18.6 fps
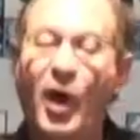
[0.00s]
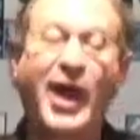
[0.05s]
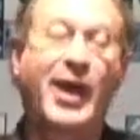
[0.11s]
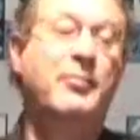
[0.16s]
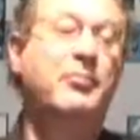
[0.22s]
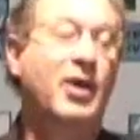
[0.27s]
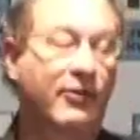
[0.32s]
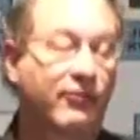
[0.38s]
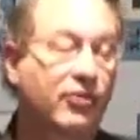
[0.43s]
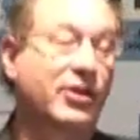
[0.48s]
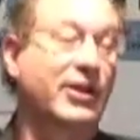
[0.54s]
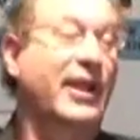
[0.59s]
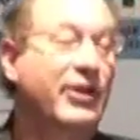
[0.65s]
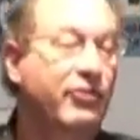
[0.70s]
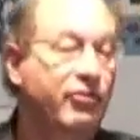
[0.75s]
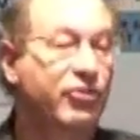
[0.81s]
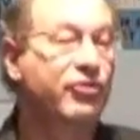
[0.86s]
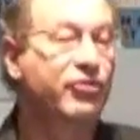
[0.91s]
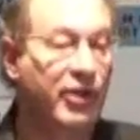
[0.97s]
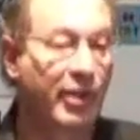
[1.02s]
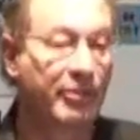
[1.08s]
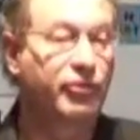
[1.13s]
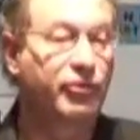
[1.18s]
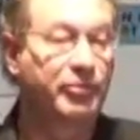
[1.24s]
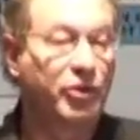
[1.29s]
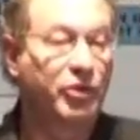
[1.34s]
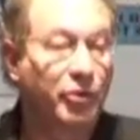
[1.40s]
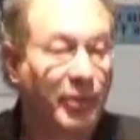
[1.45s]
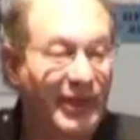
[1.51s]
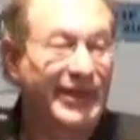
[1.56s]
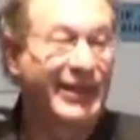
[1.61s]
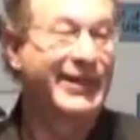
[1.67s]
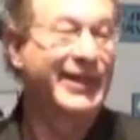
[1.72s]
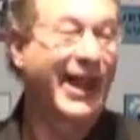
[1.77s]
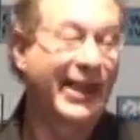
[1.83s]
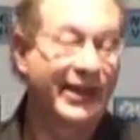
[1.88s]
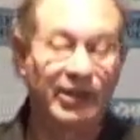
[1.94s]
web of relationships between the
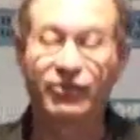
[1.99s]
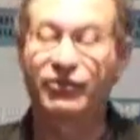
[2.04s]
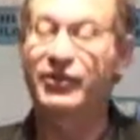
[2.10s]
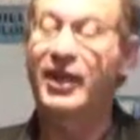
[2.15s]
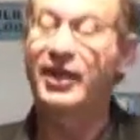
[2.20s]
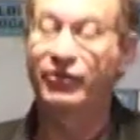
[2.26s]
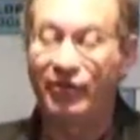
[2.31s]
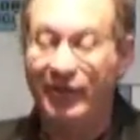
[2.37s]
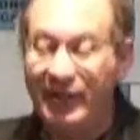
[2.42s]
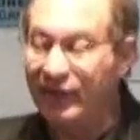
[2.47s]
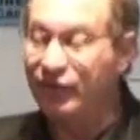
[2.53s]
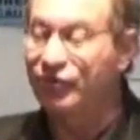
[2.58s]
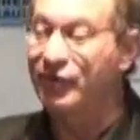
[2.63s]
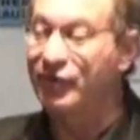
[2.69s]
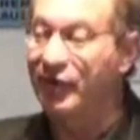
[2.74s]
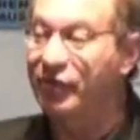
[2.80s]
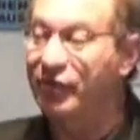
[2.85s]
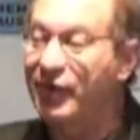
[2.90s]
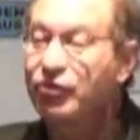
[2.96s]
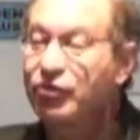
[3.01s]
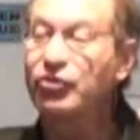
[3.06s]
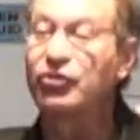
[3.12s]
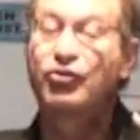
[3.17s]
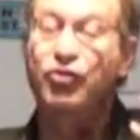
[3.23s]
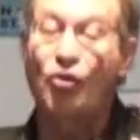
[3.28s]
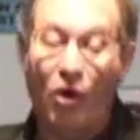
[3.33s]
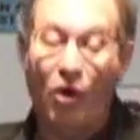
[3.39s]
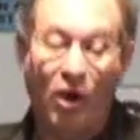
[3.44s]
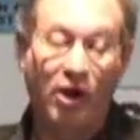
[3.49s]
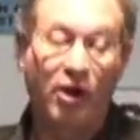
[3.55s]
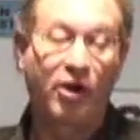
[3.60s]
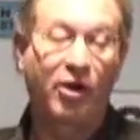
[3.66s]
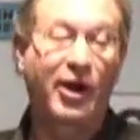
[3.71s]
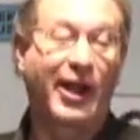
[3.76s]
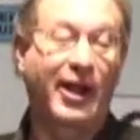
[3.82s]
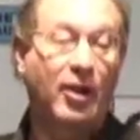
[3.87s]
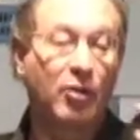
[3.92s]
United States and Israel, they're
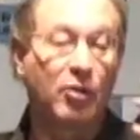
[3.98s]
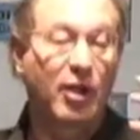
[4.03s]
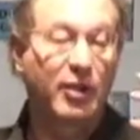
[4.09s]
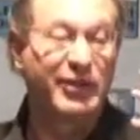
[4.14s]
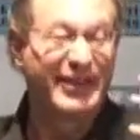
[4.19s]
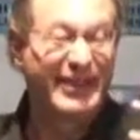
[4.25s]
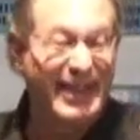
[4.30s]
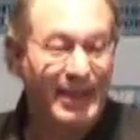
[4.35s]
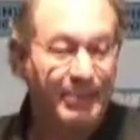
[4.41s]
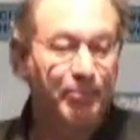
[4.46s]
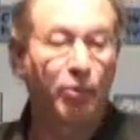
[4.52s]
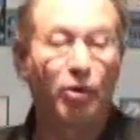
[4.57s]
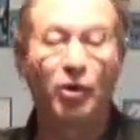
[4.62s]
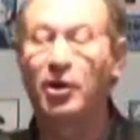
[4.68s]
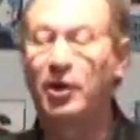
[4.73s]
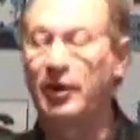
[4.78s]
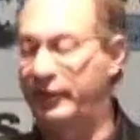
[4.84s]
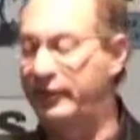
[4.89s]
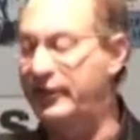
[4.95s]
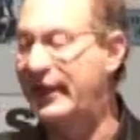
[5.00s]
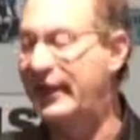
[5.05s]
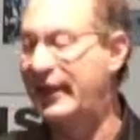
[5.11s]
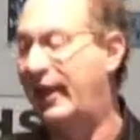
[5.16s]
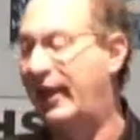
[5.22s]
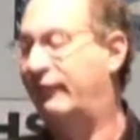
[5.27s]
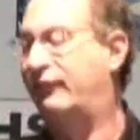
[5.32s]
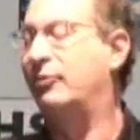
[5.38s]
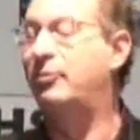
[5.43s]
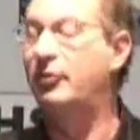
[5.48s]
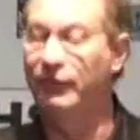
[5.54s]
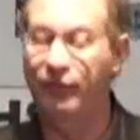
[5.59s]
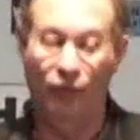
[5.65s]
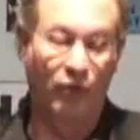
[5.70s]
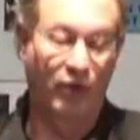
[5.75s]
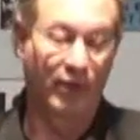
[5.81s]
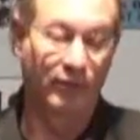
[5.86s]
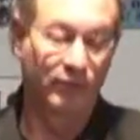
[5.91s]
stronger, deeper than ever
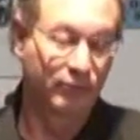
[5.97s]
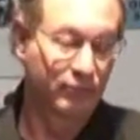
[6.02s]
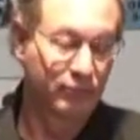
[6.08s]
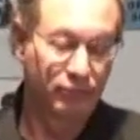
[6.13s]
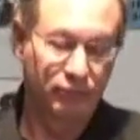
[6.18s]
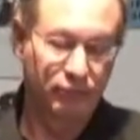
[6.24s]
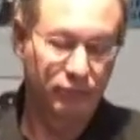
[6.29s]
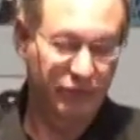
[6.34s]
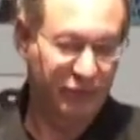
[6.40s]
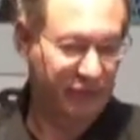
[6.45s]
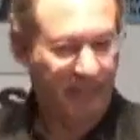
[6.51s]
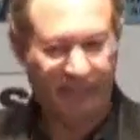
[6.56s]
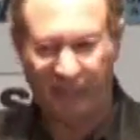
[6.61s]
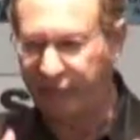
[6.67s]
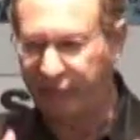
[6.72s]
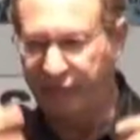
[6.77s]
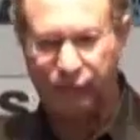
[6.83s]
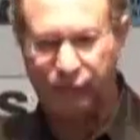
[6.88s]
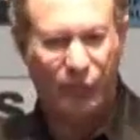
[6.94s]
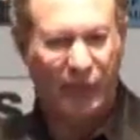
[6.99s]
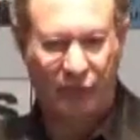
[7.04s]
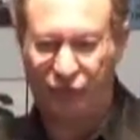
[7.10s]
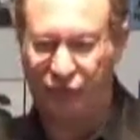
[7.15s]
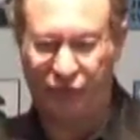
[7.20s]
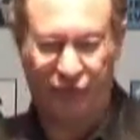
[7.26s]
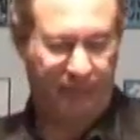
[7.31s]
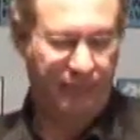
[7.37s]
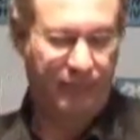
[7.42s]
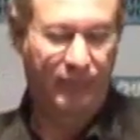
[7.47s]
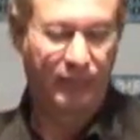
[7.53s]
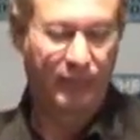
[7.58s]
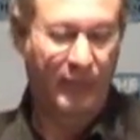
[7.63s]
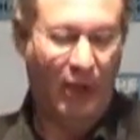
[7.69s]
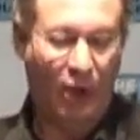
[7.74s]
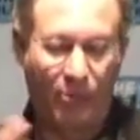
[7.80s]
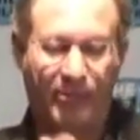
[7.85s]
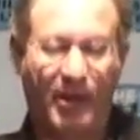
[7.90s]
before, some of which
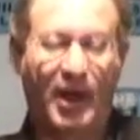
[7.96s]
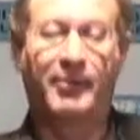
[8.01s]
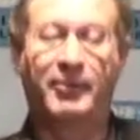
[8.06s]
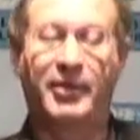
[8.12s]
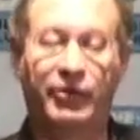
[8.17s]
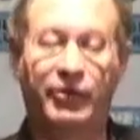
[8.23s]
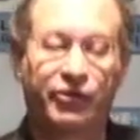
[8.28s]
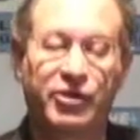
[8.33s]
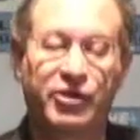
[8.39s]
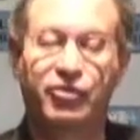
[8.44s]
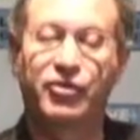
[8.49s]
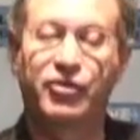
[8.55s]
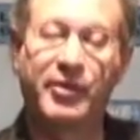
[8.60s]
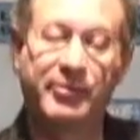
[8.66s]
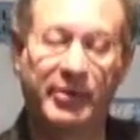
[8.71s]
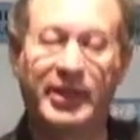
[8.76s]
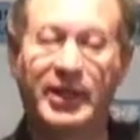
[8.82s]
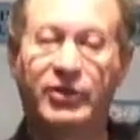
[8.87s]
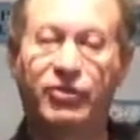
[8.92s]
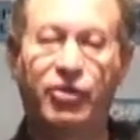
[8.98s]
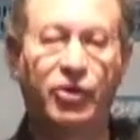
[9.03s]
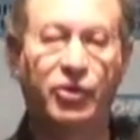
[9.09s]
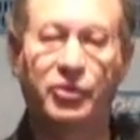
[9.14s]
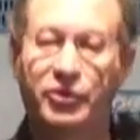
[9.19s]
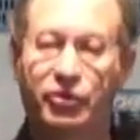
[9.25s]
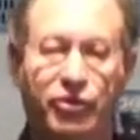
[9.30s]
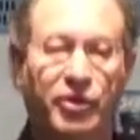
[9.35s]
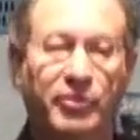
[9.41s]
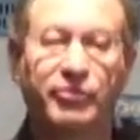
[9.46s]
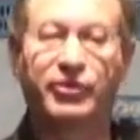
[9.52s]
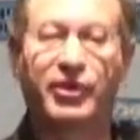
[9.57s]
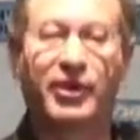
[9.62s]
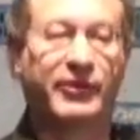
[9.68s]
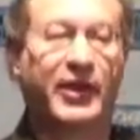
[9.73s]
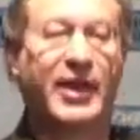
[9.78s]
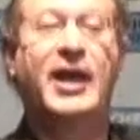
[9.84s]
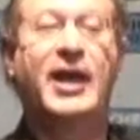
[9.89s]
Obama has contributed to in terms
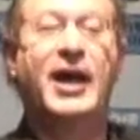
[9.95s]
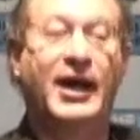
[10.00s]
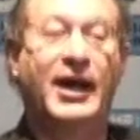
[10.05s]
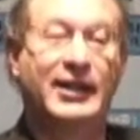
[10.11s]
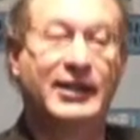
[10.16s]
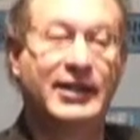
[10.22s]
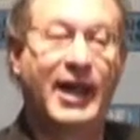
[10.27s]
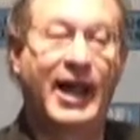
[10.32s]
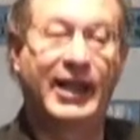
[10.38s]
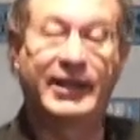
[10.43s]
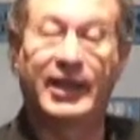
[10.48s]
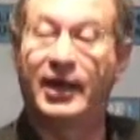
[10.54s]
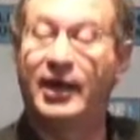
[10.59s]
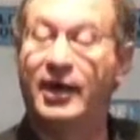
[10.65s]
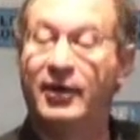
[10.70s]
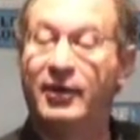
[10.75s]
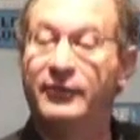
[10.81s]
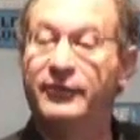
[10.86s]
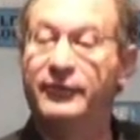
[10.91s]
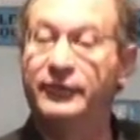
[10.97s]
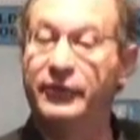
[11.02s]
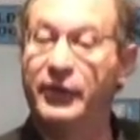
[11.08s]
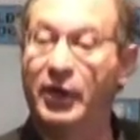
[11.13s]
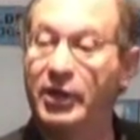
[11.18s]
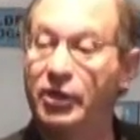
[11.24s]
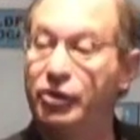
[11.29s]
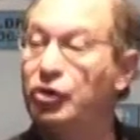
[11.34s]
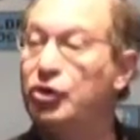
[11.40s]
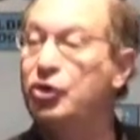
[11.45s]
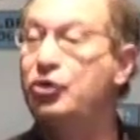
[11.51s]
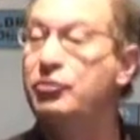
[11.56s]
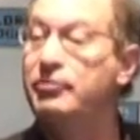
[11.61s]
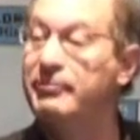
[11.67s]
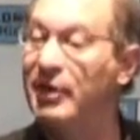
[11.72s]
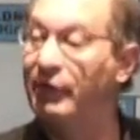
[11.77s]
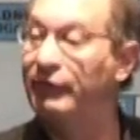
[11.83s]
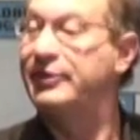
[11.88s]
of a lot of new
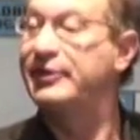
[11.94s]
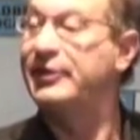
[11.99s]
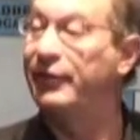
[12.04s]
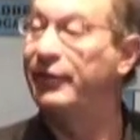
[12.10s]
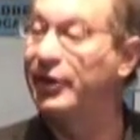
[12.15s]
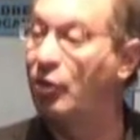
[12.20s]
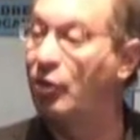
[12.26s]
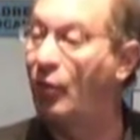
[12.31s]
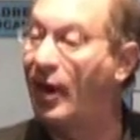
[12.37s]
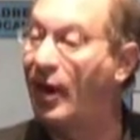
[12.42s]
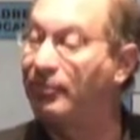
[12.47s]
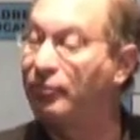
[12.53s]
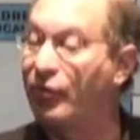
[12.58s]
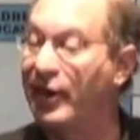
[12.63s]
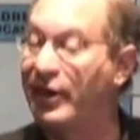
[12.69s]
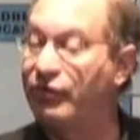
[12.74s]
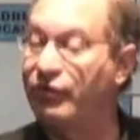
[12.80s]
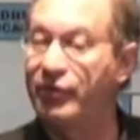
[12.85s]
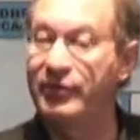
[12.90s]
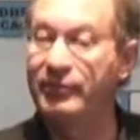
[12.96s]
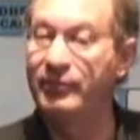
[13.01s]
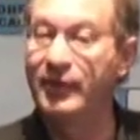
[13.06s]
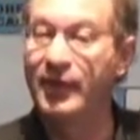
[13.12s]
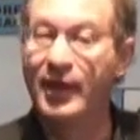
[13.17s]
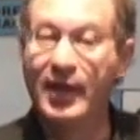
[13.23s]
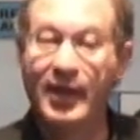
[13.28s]
military cooperation.